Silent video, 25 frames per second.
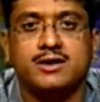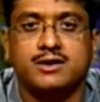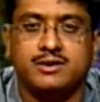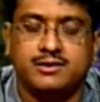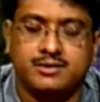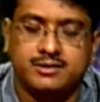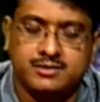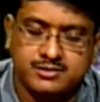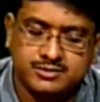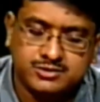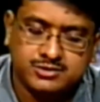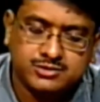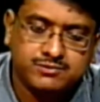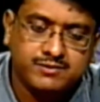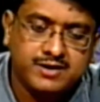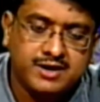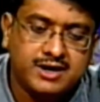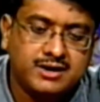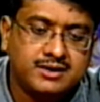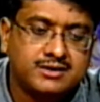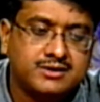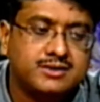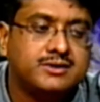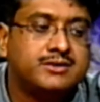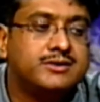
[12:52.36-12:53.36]

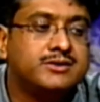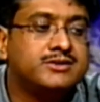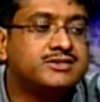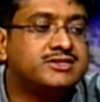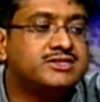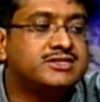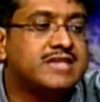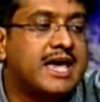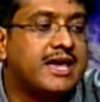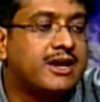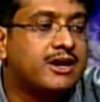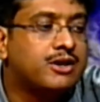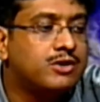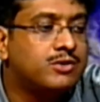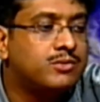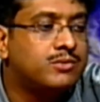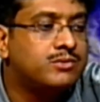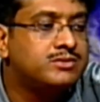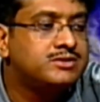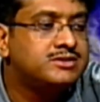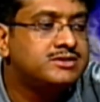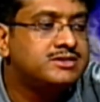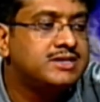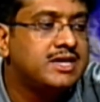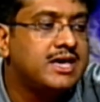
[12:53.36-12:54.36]
earthquake,
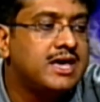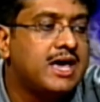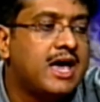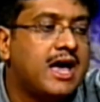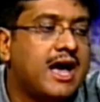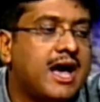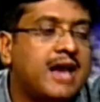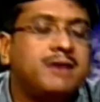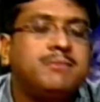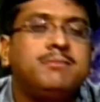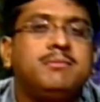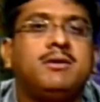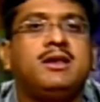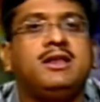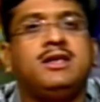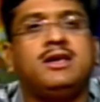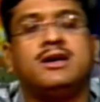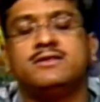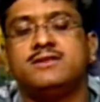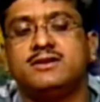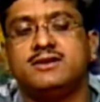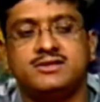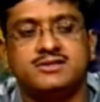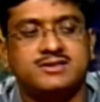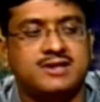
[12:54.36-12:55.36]
cyclones and many
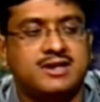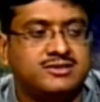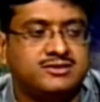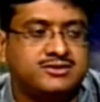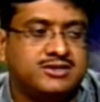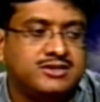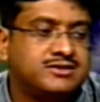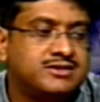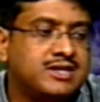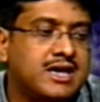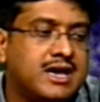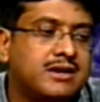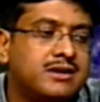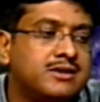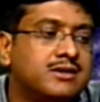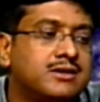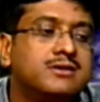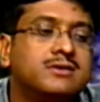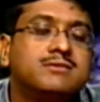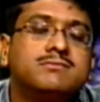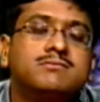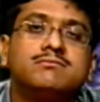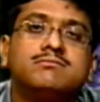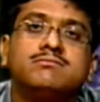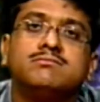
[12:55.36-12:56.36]
other disasters are
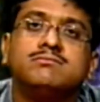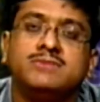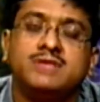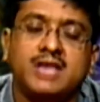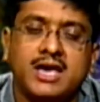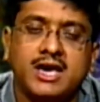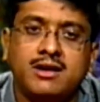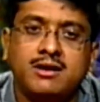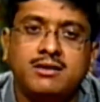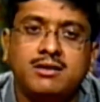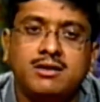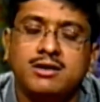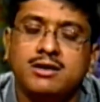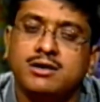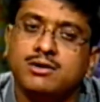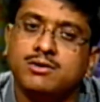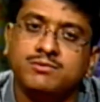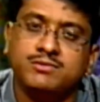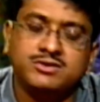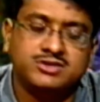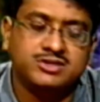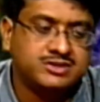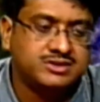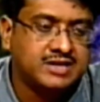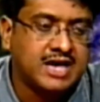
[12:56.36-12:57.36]
there,
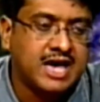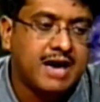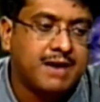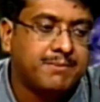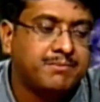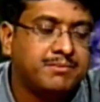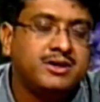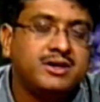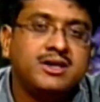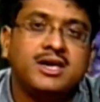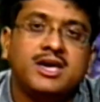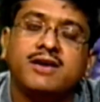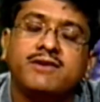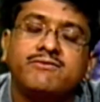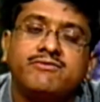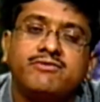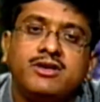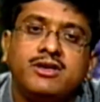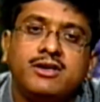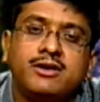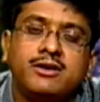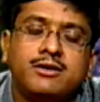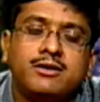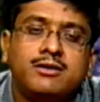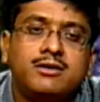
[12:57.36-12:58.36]
which is happening every
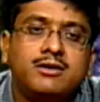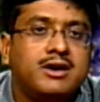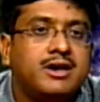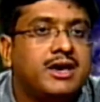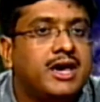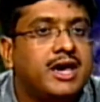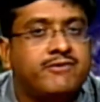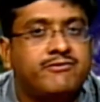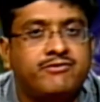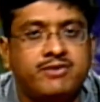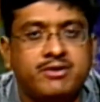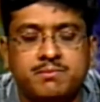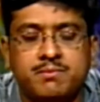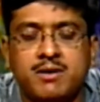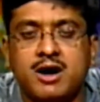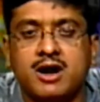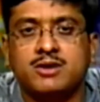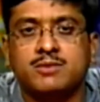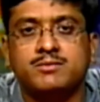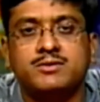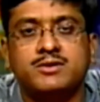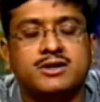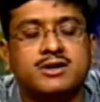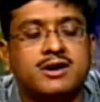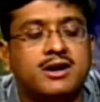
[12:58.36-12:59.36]
year. Every part
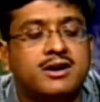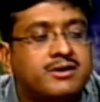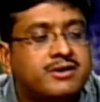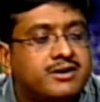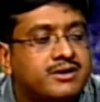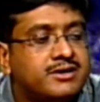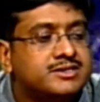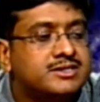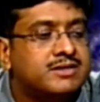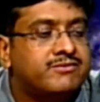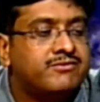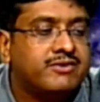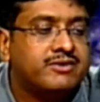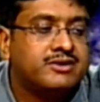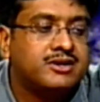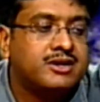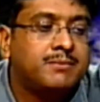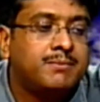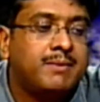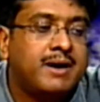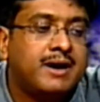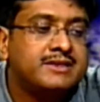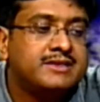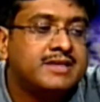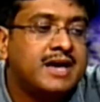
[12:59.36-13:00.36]
of the country is affected
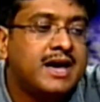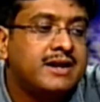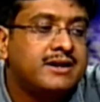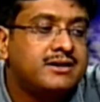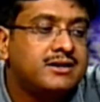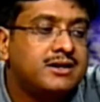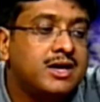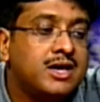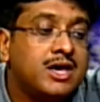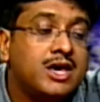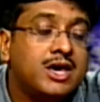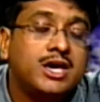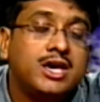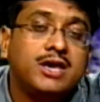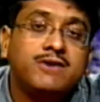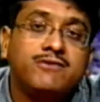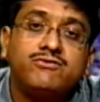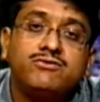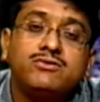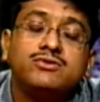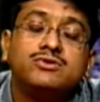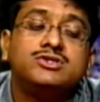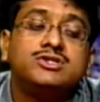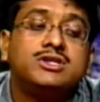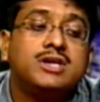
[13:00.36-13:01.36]
by that. If
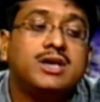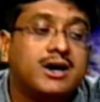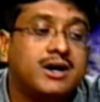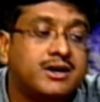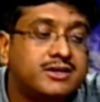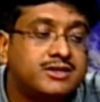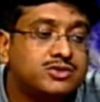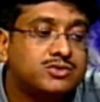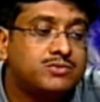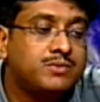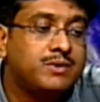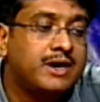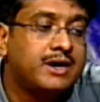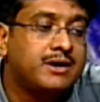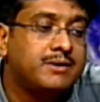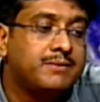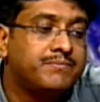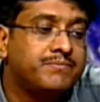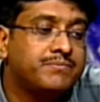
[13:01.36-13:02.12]
you see earthquake